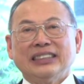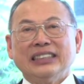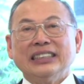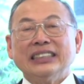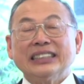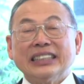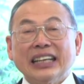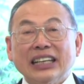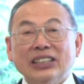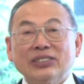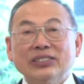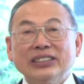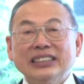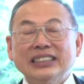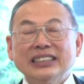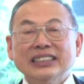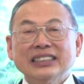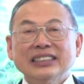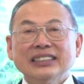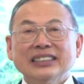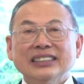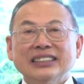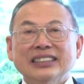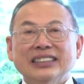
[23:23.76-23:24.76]

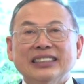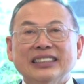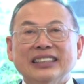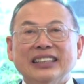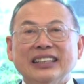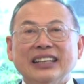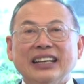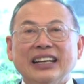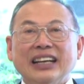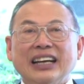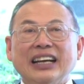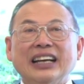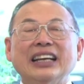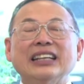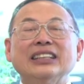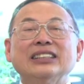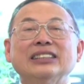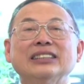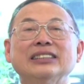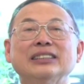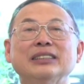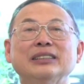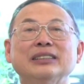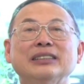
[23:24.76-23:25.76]
integrity
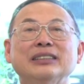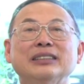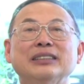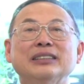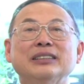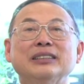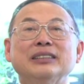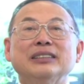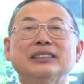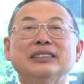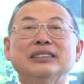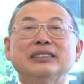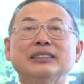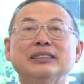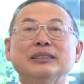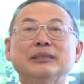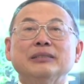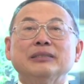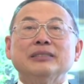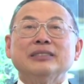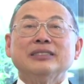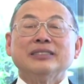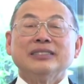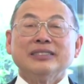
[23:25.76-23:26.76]
and
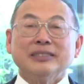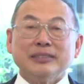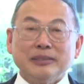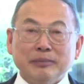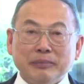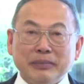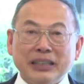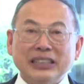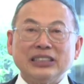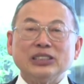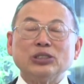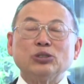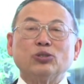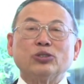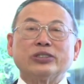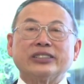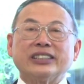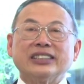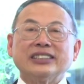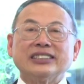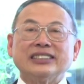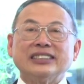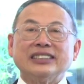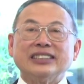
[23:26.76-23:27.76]

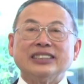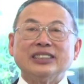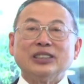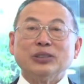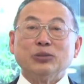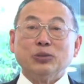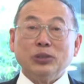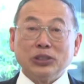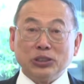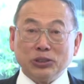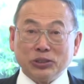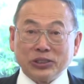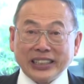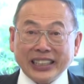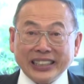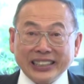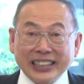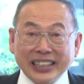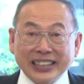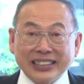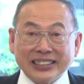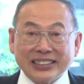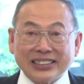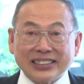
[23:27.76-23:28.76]
meritocracy. Will you say
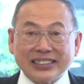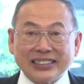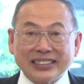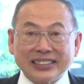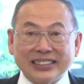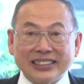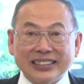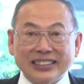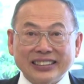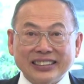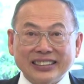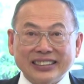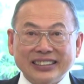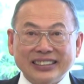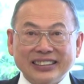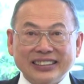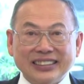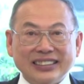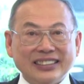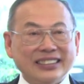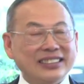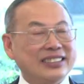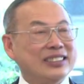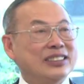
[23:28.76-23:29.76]
yes?
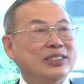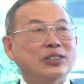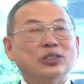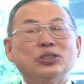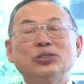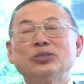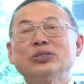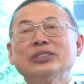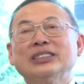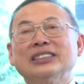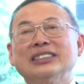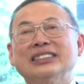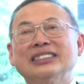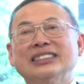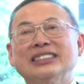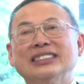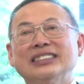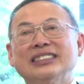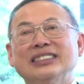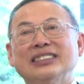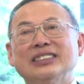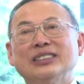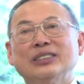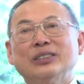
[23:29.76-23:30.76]
Sure.
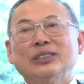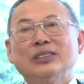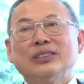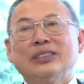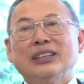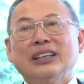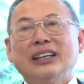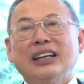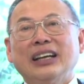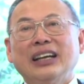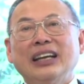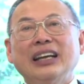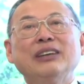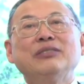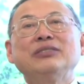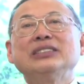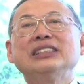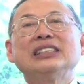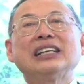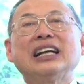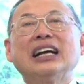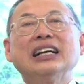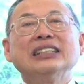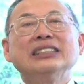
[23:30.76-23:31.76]

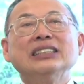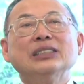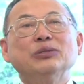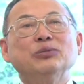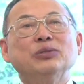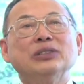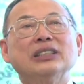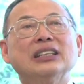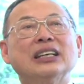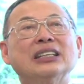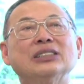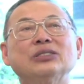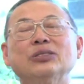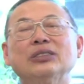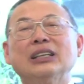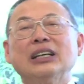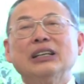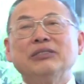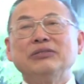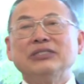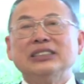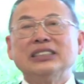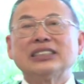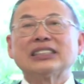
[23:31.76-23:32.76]
Every Ghanaian would like to
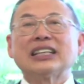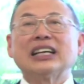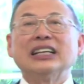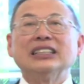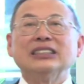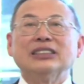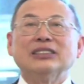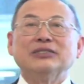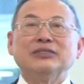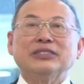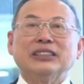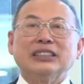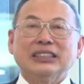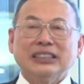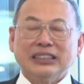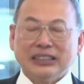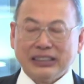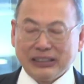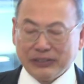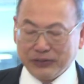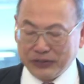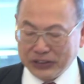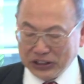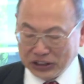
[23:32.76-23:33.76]
have this kind of
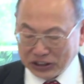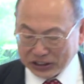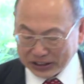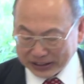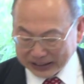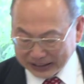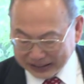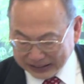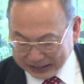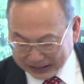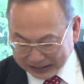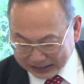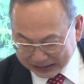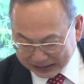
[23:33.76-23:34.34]
vision,